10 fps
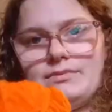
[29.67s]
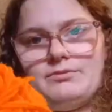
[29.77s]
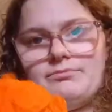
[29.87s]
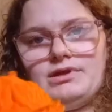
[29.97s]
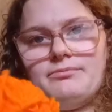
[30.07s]

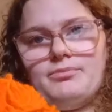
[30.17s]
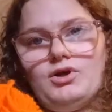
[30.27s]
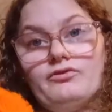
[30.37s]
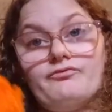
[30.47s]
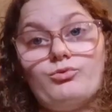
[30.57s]
my big
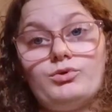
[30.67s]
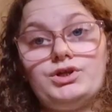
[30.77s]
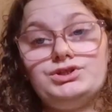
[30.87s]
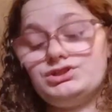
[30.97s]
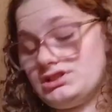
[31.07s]
ball of
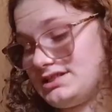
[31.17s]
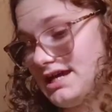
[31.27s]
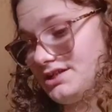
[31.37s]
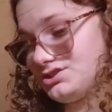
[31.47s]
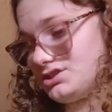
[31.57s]
orange
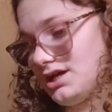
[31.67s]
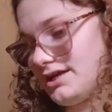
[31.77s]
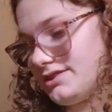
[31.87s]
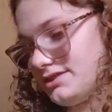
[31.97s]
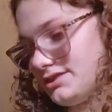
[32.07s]
attached.
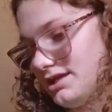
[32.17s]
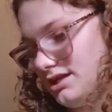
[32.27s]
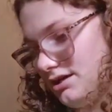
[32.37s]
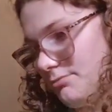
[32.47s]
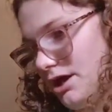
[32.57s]
I
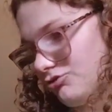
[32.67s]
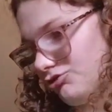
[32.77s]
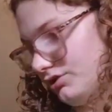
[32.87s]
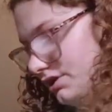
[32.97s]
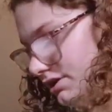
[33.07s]
think I'm
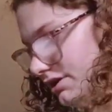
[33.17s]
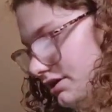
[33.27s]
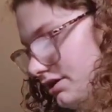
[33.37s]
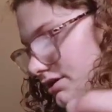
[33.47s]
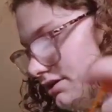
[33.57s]
actually gonna
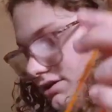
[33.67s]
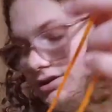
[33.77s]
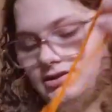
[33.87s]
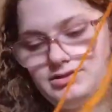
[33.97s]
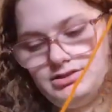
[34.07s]

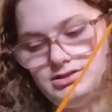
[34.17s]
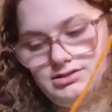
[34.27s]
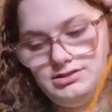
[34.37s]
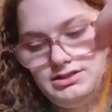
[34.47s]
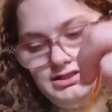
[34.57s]

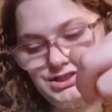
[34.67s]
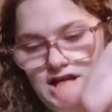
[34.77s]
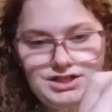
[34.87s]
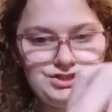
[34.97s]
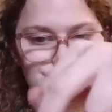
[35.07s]

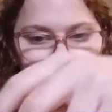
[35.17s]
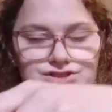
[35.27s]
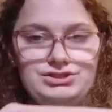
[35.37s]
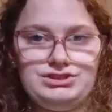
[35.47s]
detach